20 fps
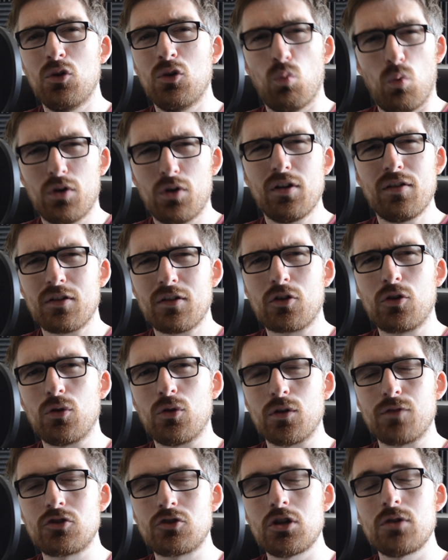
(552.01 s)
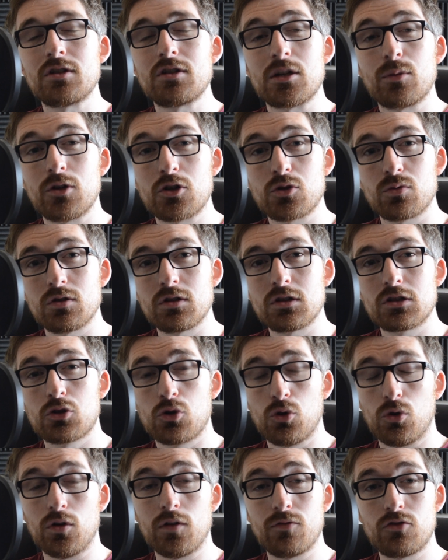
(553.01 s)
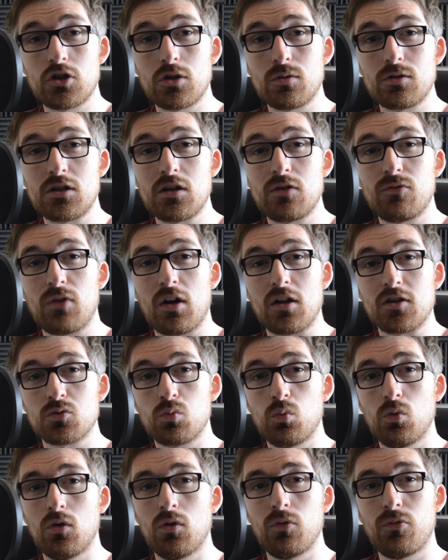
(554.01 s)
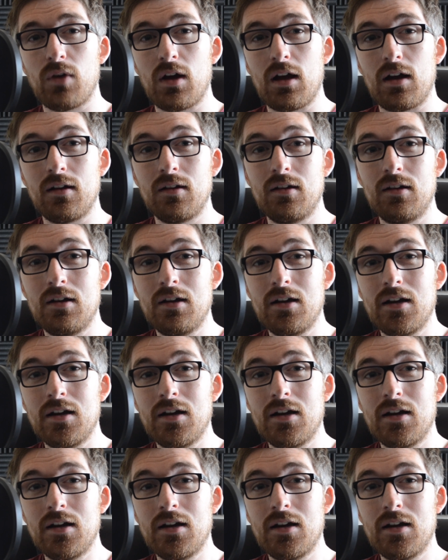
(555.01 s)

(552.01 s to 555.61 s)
one other Call of Duty, which was Call of Duty Advanced Warfare.